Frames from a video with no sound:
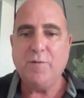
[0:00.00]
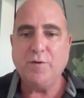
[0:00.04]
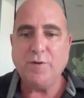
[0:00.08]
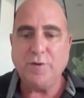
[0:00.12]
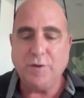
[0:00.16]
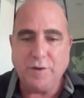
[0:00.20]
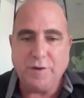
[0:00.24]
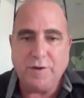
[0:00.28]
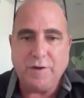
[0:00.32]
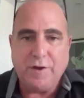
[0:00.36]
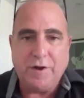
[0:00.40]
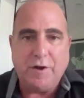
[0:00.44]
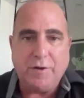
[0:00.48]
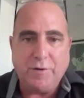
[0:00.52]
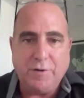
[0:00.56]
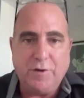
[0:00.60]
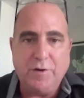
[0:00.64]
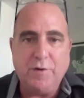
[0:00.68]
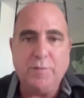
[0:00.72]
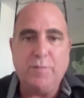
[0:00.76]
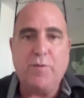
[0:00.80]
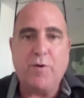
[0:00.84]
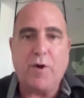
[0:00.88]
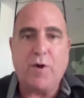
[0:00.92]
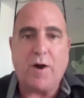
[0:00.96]

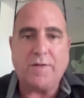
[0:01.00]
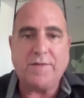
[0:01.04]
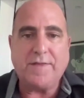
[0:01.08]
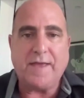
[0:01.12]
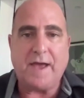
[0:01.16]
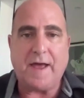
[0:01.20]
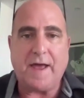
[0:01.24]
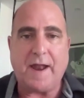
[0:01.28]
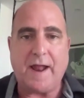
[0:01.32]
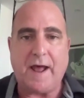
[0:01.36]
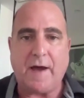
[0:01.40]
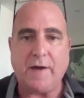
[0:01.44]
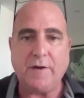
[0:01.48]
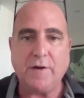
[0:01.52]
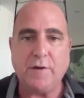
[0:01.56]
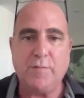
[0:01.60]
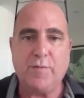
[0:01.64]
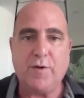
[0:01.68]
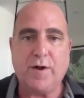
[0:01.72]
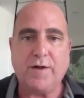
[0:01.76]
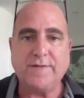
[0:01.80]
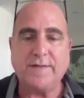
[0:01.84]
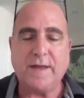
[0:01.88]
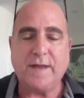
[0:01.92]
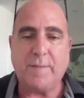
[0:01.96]
you brought that out. You
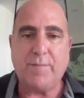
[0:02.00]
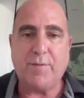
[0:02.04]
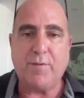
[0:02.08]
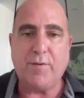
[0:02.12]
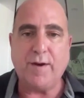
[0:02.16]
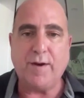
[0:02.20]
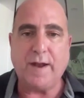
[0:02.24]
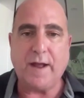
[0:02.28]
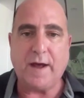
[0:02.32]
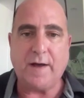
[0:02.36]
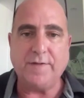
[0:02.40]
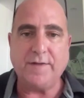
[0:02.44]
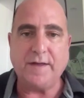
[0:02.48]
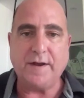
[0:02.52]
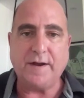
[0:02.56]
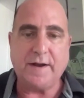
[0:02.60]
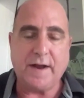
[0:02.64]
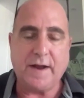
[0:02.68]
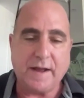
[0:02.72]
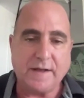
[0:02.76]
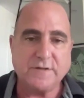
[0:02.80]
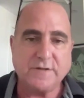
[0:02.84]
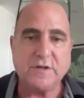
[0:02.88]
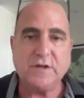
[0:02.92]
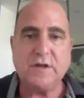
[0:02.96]
brought that point out that it
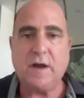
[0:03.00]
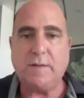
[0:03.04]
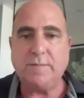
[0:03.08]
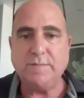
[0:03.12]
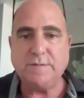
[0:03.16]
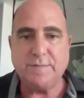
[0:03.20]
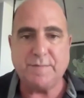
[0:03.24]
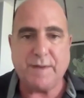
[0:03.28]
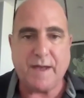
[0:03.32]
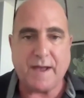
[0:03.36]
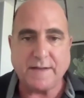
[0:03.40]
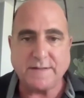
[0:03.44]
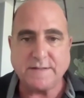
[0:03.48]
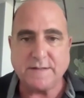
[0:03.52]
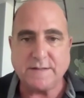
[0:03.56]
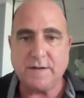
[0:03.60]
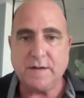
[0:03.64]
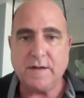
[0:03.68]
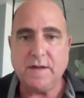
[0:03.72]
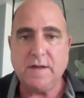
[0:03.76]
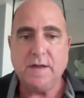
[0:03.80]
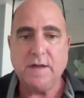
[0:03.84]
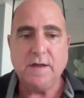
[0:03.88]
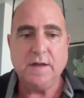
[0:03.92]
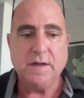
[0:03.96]
actually comes back
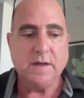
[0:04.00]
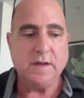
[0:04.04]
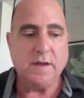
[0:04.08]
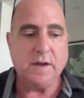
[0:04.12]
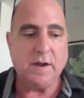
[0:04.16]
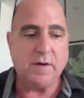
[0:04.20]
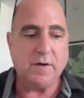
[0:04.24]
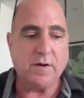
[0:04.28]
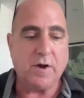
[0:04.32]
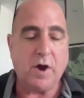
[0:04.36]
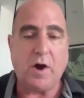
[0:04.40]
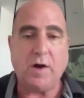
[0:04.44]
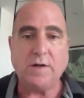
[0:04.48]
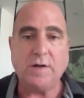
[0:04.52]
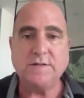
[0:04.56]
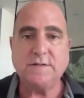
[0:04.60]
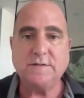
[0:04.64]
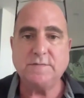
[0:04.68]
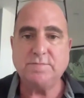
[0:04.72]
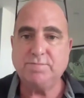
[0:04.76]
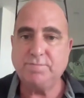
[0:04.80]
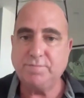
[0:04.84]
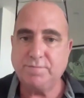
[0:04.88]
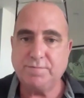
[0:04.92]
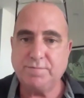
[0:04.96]
to,
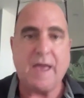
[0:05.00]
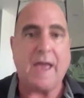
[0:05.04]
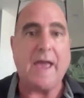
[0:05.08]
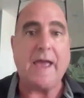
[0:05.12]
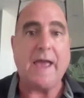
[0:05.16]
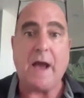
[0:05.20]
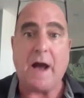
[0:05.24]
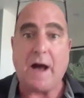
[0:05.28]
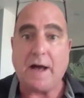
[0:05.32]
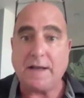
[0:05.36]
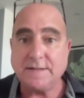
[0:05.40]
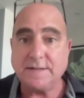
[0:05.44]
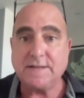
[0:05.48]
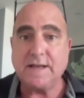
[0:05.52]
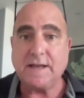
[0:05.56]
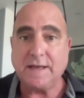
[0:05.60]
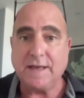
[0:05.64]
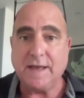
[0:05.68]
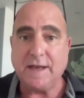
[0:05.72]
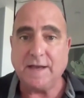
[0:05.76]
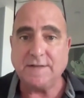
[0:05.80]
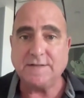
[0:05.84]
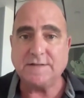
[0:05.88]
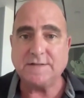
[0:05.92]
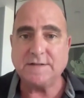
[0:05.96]
cause chaos, I
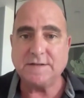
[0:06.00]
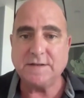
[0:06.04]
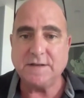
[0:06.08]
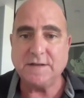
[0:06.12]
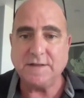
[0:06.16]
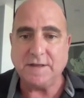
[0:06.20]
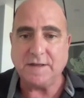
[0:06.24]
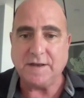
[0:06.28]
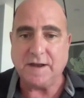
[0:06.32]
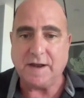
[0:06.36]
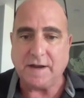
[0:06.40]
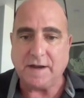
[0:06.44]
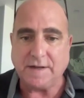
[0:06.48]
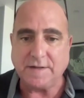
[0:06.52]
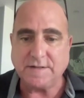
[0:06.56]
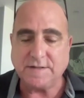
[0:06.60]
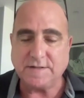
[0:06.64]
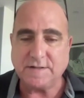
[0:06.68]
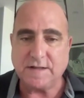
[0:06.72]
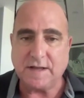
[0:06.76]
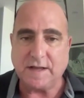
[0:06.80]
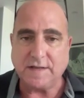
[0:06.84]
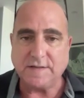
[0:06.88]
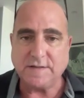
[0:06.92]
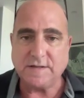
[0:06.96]
guess, in the United
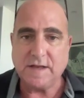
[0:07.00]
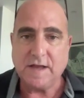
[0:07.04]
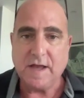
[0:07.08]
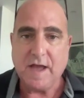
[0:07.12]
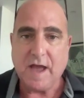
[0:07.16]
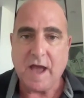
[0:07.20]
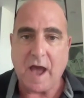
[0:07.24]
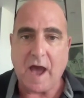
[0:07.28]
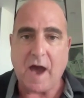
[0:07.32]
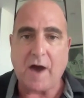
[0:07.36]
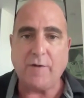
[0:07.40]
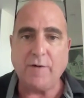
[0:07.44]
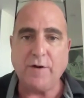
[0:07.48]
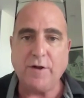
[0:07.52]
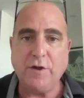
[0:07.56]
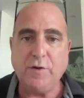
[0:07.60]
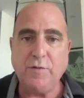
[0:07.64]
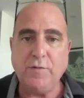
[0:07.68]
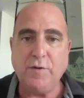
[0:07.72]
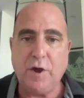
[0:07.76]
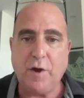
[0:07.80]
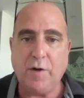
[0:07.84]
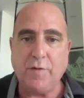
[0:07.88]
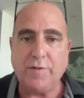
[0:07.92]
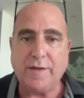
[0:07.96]
States. How do you
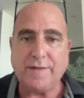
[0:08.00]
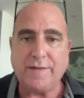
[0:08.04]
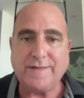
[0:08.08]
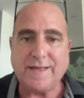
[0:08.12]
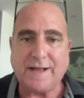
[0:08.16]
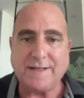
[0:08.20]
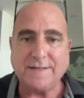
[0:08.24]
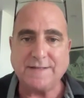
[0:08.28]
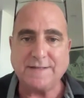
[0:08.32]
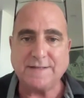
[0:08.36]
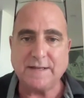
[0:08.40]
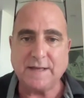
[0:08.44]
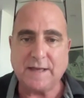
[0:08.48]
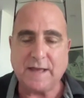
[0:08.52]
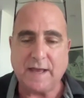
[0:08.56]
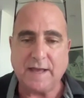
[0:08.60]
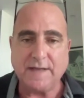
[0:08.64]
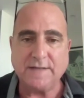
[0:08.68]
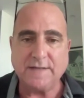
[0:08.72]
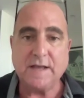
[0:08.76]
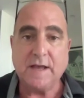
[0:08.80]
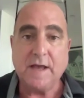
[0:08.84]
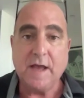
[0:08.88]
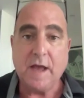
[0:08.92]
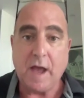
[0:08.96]
know that that's the
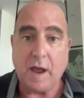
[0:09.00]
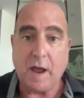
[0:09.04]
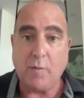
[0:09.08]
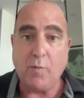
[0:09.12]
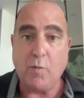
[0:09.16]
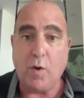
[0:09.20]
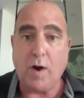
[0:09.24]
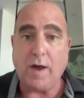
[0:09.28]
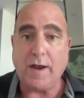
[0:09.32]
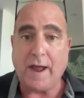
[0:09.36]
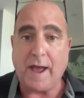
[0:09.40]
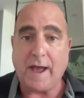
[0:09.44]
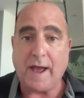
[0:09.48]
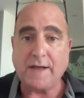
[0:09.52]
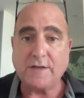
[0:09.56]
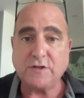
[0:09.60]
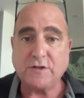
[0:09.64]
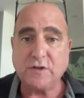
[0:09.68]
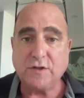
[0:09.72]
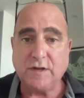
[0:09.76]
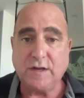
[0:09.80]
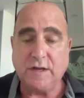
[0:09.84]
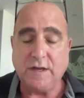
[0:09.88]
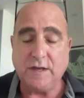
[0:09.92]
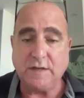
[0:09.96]
case? And what
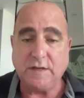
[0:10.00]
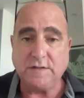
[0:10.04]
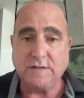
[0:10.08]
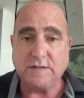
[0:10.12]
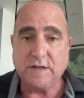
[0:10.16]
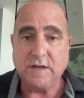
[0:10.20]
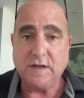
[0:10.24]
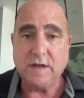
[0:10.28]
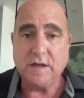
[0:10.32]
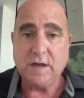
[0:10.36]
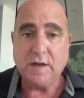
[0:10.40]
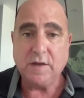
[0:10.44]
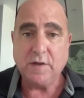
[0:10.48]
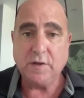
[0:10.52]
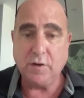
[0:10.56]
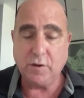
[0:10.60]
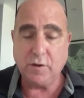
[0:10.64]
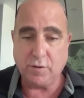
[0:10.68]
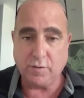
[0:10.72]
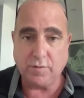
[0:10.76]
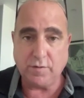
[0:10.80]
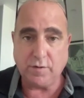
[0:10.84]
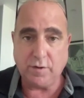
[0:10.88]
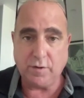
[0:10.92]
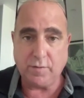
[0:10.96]
actually is
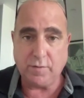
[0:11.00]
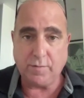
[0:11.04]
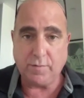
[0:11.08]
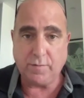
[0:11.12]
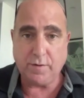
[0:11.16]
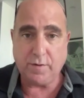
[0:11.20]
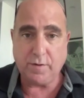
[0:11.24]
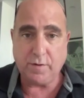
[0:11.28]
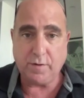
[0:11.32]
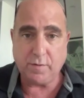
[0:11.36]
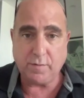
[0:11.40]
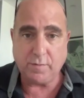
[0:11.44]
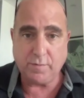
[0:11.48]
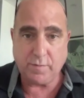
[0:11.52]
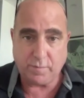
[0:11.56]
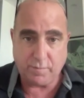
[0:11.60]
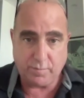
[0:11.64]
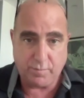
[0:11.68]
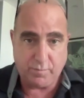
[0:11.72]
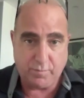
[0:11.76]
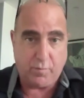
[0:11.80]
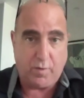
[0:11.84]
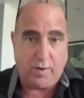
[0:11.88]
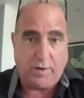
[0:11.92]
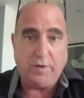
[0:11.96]

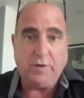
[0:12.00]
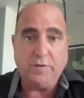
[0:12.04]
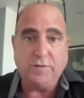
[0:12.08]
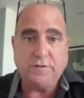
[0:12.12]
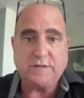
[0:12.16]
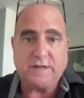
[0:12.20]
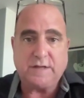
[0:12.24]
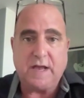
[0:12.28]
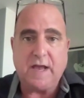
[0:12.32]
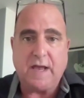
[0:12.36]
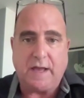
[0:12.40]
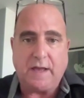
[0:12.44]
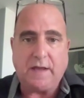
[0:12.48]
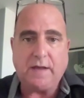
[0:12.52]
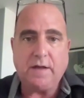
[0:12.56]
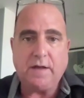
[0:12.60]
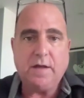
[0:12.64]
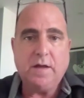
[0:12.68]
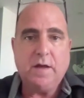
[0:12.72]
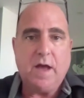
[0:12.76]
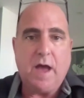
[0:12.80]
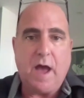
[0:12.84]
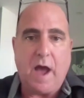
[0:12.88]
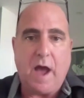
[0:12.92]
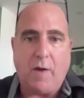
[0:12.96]
what are you saying?
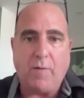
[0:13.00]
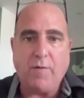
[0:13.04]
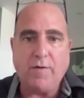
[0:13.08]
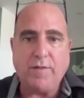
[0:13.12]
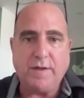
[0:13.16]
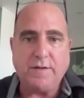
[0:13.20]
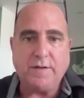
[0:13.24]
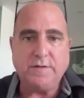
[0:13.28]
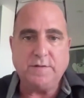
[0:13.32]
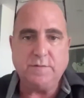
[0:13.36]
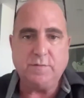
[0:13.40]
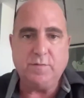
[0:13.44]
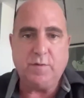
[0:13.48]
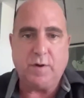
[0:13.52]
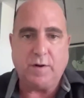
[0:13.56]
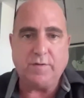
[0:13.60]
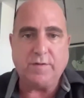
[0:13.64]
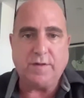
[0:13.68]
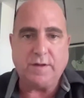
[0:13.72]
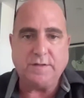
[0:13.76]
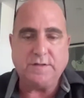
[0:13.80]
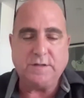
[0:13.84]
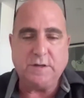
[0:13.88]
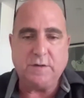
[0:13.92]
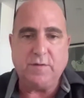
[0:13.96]
What are
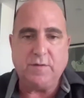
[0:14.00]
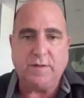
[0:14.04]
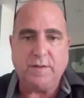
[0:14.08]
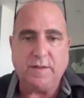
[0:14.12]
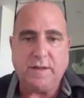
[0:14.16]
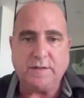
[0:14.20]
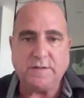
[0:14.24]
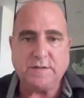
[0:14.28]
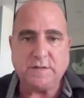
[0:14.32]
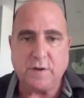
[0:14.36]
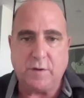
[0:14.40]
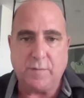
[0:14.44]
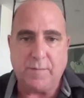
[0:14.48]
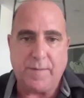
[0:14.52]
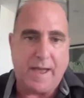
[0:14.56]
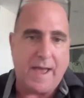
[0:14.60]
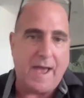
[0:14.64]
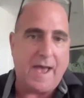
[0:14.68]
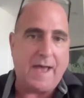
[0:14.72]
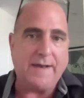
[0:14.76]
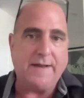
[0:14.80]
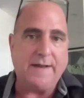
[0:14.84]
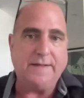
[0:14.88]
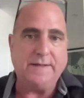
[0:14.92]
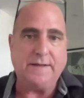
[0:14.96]
they doing that's so
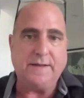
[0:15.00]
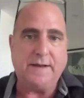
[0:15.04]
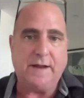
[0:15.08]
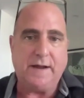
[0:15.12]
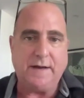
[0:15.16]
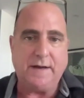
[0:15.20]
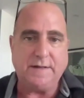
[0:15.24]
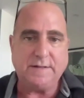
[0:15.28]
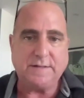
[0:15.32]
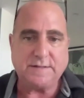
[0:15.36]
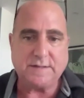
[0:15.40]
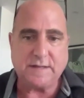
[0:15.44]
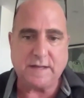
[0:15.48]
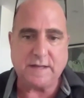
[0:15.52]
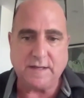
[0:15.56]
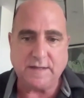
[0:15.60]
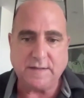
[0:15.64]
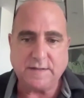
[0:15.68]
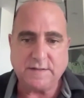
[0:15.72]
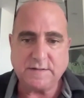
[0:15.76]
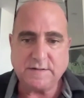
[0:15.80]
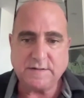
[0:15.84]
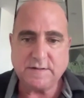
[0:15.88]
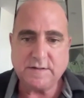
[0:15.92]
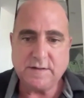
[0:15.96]
bad in the United
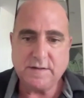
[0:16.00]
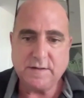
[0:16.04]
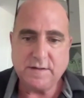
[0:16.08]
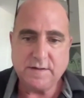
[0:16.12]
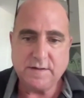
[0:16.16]
States?